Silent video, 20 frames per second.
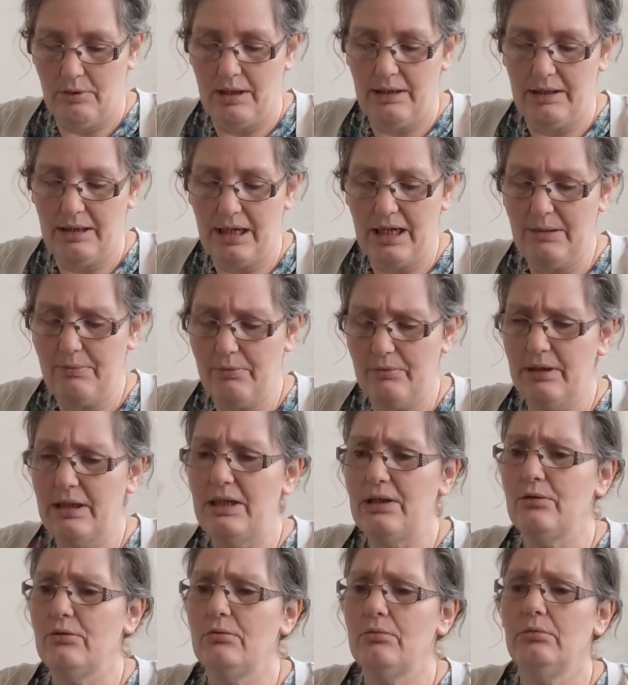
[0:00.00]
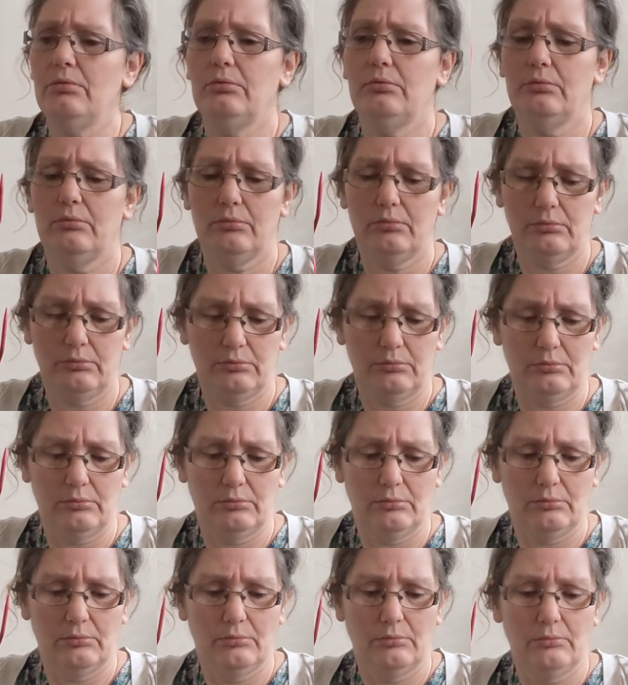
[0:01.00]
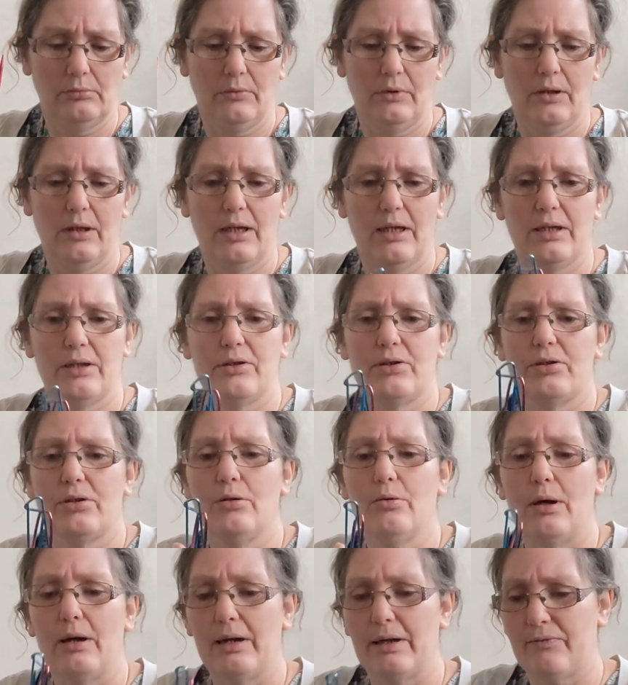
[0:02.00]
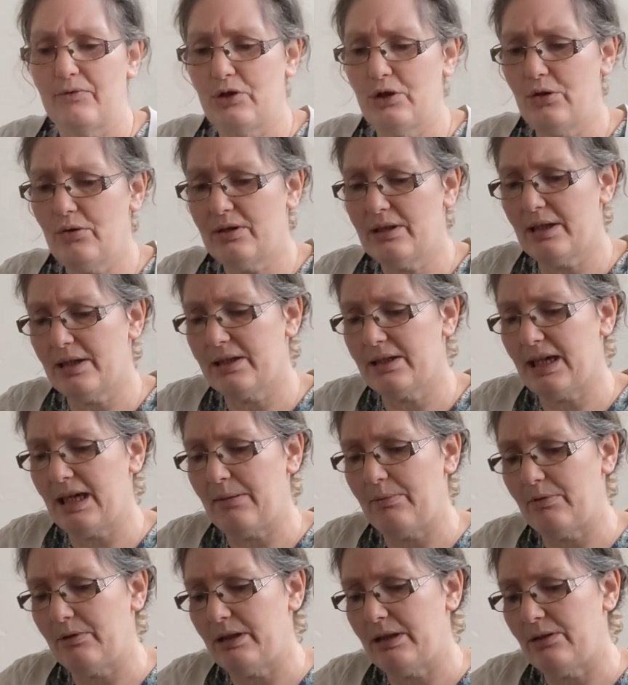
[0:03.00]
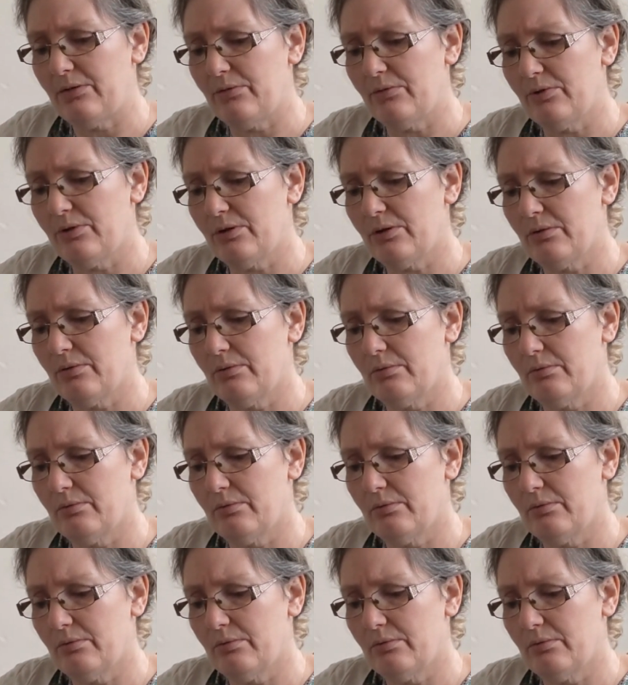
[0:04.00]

cable needle, and I have 2 size cable needles.